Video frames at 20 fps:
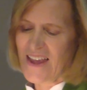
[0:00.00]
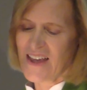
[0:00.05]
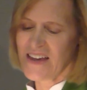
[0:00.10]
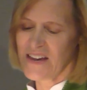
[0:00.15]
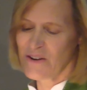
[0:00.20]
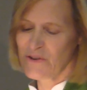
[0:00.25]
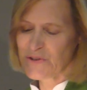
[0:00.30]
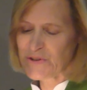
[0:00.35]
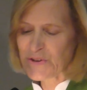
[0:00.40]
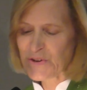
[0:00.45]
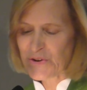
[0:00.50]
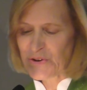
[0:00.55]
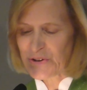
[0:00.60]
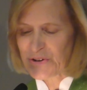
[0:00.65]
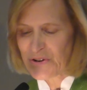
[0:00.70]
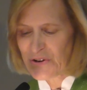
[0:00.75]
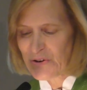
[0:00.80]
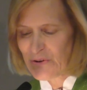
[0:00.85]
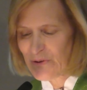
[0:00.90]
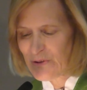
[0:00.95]
Here's the good
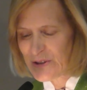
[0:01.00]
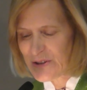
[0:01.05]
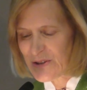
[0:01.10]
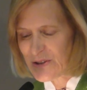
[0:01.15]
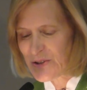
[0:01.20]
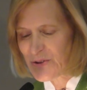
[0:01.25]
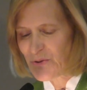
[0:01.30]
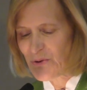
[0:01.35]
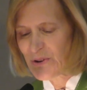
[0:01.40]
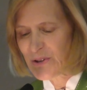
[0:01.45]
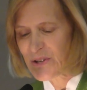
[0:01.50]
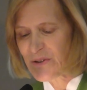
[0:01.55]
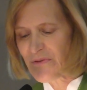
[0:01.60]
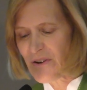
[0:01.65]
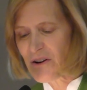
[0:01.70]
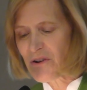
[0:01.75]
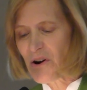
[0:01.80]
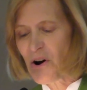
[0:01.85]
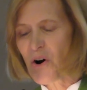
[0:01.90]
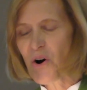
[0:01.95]
news, the source of
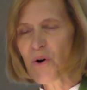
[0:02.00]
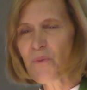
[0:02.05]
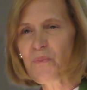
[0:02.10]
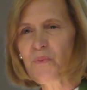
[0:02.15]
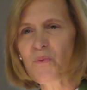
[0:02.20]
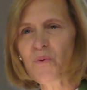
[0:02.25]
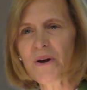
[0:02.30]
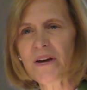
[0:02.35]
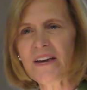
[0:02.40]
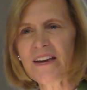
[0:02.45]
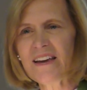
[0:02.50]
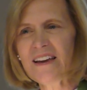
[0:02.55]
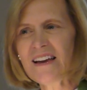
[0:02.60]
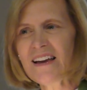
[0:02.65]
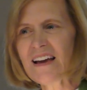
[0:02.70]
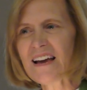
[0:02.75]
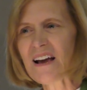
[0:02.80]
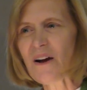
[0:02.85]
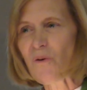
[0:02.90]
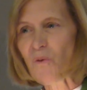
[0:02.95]
our hope, we
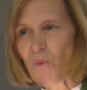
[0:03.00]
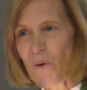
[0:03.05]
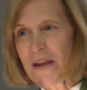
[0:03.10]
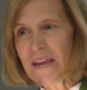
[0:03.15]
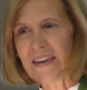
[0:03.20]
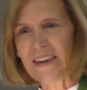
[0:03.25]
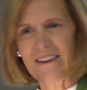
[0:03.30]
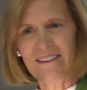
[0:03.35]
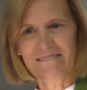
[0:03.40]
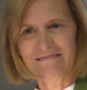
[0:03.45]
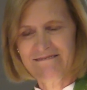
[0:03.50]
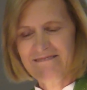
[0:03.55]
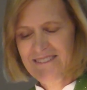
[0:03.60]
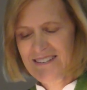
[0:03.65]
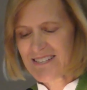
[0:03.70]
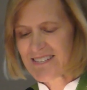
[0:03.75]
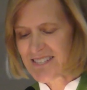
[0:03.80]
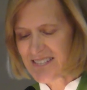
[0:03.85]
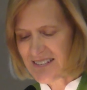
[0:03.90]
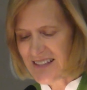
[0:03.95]

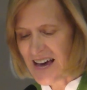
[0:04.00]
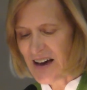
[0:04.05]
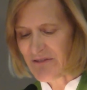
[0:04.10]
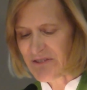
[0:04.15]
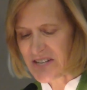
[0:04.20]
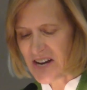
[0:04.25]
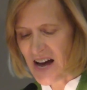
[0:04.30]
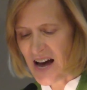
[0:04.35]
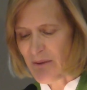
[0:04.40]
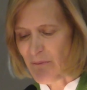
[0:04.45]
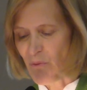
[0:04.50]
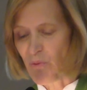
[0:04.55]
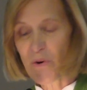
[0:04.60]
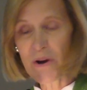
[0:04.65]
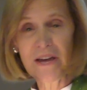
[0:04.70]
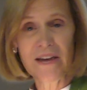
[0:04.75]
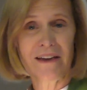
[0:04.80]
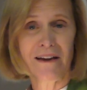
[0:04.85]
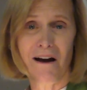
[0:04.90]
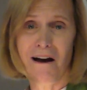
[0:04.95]
still have time.
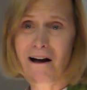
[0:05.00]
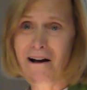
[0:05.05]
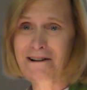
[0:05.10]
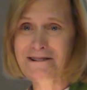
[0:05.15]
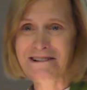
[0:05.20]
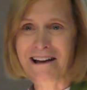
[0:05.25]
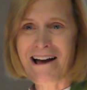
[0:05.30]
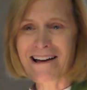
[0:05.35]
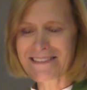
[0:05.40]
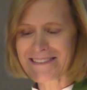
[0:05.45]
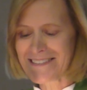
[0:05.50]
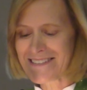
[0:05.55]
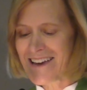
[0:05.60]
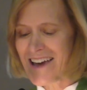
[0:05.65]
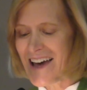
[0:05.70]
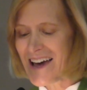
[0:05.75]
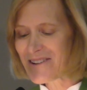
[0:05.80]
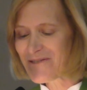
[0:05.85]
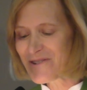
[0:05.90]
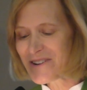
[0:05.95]
We are not
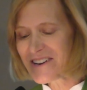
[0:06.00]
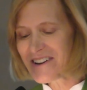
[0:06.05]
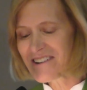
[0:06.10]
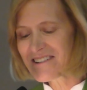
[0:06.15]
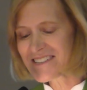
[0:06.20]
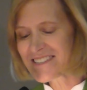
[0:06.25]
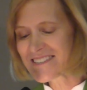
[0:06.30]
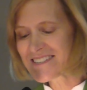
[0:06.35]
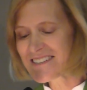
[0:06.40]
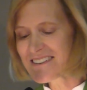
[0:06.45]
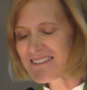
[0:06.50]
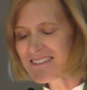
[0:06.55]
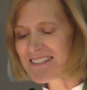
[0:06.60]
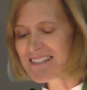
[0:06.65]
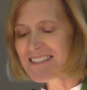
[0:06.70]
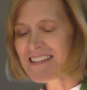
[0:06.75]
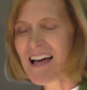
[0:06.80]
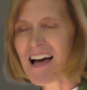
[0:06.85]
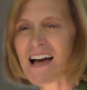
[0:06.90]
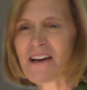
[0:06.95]
dead. We are still
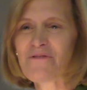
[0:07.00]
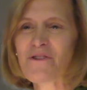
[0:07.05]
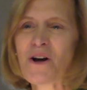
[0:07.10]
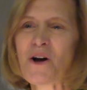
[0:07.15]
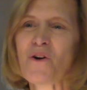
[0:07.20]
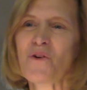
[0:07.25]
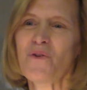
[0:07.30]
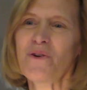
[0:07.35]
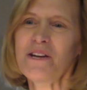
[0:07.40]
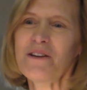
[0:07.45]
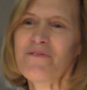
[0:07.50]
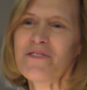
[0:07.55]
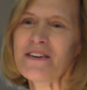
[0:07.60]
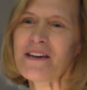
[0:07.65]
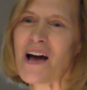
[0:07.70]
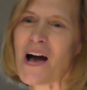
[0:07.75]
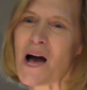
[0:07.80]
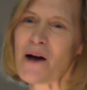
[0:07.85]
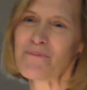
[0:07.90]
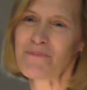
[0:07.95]
alive. We have
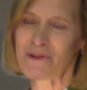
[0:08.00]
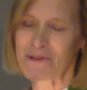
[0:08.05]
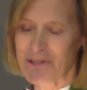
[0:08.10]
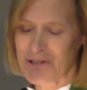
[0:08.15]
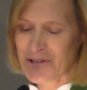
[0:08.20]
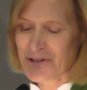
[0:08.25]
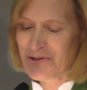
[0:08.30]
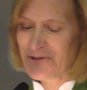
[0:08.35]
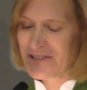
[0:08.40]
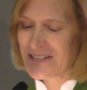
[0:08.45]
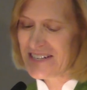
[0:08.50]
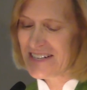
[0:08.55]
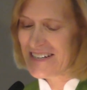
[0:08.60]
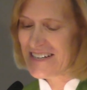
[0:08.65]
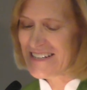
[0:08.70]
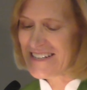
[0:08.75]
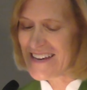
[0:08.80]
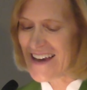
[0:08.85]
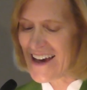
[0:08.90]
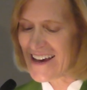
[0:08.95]
the opportunity
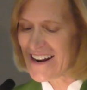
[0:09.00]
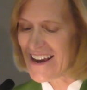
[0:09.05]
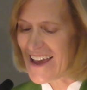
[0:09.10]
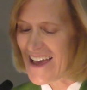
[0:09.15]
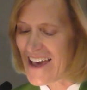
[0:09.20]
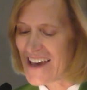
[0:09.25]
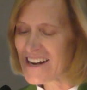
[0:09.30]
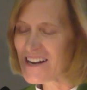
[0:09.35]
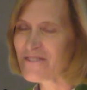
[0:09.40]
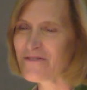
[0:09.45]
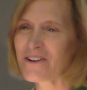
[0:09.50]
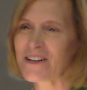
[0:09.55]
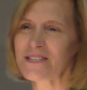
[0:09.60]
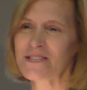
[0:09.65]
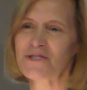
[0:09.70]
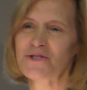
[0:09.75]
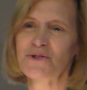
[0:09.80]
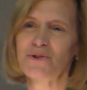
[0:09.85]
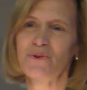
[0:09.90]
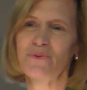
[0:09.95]
yet ahead of
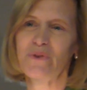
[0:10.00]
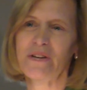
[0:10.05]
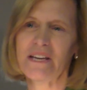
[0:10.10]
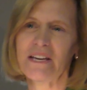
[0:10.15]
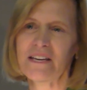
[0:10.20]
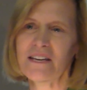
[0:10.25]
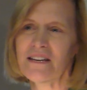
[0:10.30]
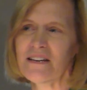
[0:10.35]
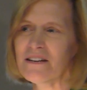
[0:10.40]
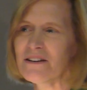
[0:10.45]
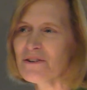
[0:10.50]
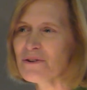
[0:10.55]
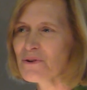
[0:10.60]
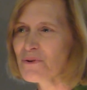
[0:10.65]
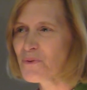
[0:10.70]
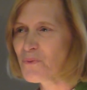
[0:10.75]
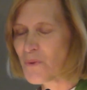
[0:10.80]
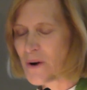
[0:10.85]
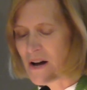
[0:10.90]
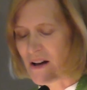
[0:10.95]
us to hear
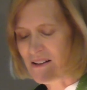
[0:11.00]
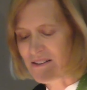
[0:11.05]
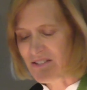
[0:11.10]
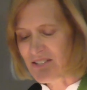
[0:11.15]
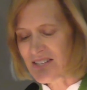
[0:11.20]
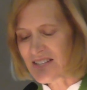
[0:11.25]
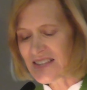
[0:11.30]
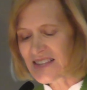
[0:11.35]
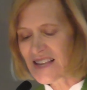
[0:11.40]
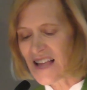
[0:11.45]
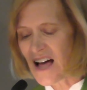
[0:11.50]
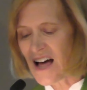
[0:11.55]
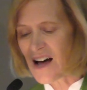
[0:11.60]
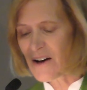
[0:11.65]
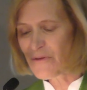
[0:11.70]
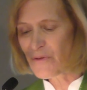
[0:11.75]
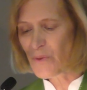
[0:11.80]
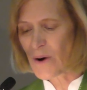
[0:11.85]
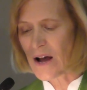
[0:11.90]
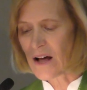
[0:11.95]
well, to
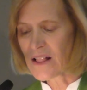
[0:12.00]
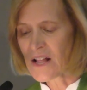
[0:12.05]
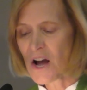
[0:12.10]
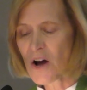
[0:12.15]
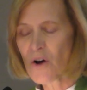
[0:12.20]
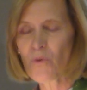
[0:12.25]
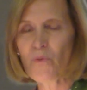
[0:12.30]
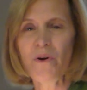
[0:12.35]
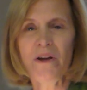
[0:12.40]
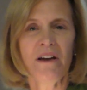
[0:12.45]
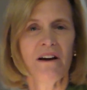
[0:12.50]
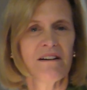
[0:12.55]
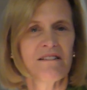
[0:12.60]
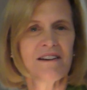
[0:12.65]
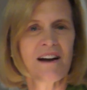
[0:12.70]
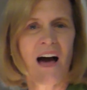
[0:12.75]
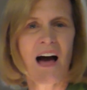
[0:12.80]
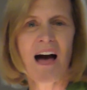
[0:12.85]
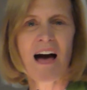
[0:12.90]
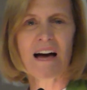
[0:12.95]
love well. We are
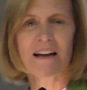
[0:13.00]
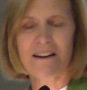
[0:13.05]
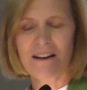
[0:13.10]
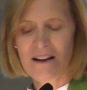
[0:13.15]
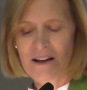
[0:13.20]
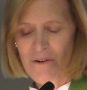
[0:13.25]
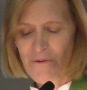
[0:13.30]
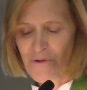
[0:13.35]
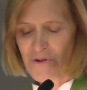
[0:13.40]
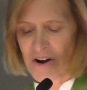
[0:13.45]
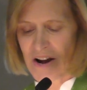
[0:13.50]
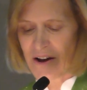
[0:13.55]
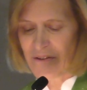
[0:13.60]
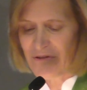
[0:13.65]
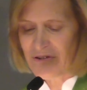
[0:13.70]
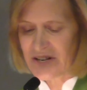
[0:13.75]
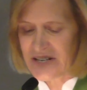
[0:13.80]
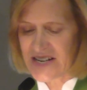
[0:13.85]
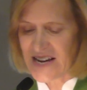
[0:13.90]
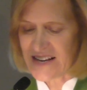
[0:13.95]
not
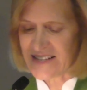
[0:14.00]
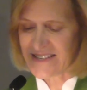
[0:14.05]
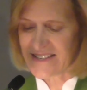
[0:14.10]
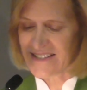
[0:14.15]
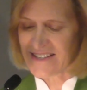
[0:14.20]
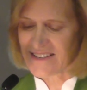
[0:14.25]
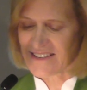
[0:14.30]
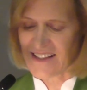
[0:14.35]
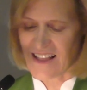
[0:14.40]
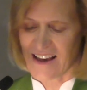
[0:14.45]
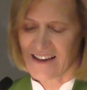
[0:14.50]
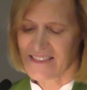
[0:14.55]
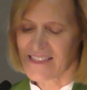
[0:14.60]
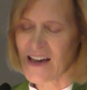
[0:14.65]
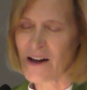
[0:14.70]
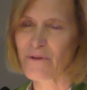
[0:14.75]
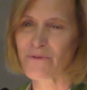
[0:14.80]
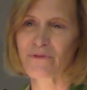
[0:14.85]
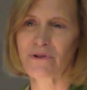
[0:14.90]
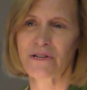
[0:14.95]
forever destined like
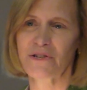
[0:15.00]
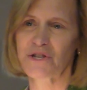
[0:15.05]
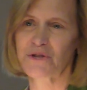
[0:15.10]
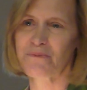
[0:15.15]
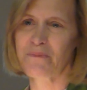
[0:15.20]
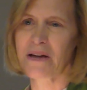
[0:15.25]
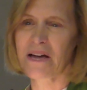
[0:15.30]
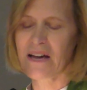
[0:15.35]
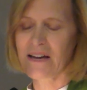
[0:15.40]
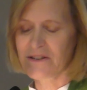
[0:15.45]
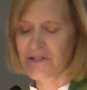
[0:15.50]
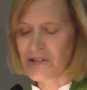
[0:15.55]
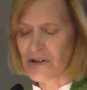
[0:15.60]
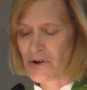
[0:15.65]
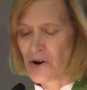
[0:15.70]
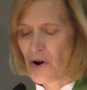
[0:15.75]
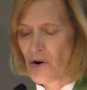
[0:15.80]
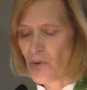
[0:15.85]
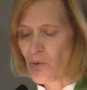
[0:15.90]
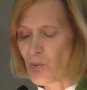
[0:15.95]
that rich man to
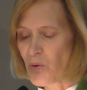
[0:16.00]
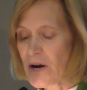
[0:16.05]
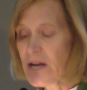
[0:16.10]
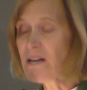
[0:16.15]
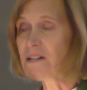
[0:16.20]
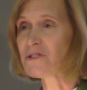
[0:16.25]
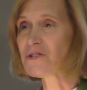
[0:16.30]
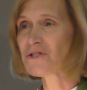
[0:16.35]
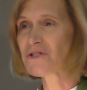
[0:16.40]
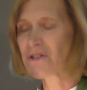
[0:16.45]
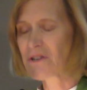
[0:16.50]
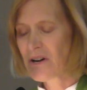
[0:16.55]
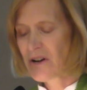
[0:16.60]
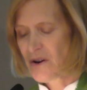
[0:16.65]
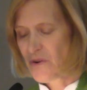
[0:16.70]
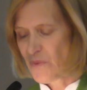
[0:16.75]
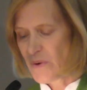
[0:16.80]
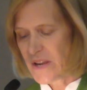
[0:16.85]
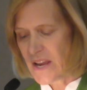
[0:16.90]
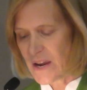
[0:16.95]
wish
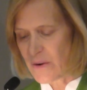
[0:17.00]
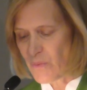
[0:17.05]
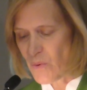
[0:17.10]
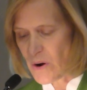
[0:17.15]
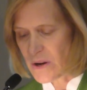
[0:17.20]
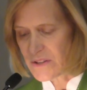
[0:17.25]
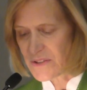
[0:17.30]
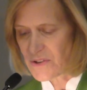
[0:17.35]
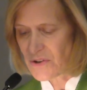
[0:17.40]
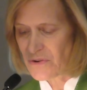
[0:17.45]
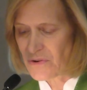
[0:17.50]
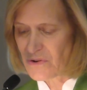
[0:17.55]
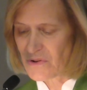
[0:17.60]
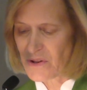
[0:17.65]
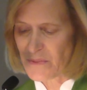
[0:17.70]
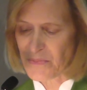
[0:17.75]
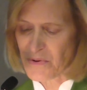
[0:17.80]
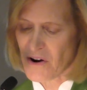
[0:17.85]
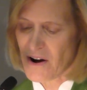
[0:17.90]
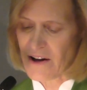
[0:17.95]
we had once heard
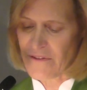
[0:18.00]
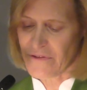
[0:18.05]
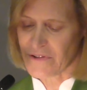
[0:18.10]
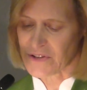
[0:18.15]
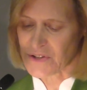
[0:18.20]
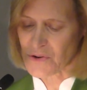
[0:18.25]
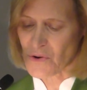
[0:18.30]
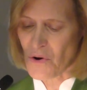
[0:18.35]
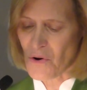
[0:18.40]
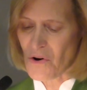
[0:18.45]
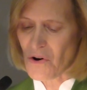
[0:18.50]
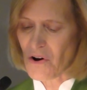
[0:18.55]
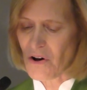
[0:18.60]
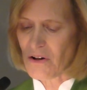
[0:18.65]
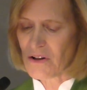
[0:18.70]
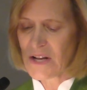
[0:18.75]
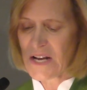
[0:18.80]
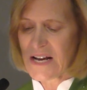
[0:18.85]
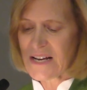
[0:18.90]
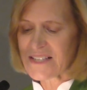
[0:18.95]
the prophet's
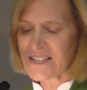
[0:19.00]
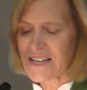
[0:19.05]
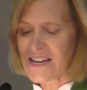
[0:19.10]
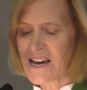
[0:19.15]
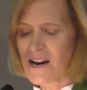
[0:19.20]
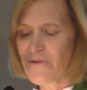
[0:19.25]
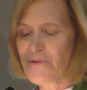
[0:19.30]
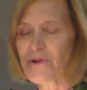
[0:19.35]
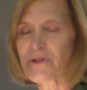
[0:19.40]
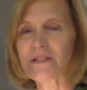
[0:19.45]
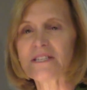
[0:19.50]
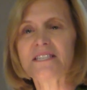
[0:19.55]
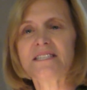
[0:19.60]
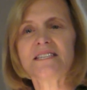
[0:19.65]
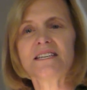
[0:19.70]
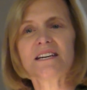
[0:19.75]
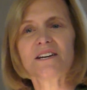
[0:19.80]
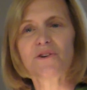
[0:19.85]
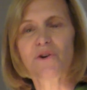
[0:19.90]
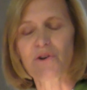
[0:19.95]
call to care for the
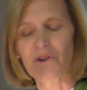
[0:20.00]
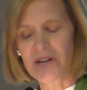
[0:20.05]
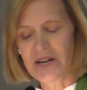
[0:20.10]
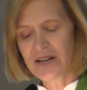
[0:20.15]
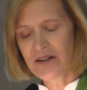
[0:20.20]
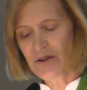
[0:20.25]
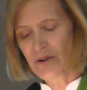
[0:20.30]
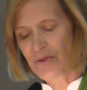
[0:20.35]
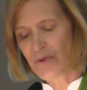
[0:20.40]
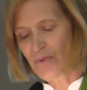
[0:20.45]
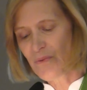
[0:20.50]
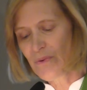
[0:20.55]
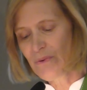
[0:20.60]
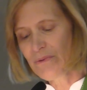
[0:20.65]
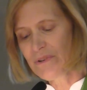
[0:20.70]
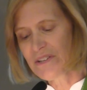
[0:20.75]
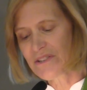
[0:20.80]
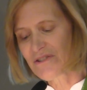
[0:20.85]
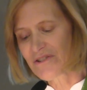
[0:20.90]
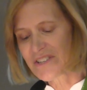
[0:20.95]
sick or heal the
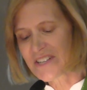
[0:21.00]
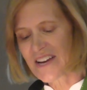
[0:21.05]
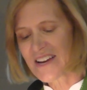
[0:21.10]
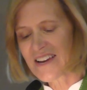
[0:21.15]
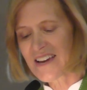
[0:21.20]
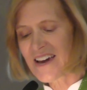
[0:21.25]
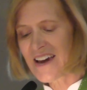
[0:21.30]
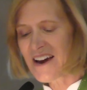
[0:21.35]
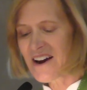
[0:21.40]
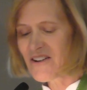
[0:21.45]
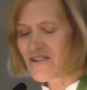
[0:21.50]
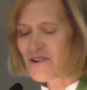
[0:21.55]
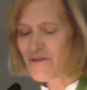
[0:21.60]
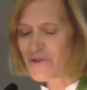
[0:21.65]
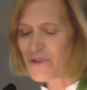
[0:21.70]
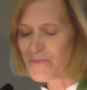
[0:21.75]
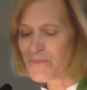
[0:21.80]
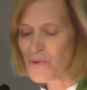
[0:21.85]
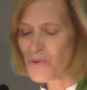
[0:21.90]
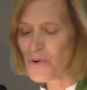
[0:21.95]
wounded or take care of
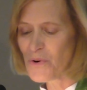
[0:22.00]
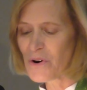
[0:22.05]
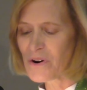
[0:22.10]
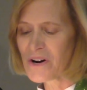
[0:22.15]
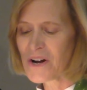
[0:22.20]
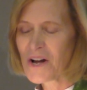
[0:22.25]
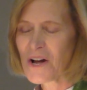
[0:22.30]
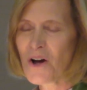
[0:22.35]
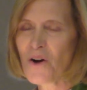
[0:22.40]
the poor.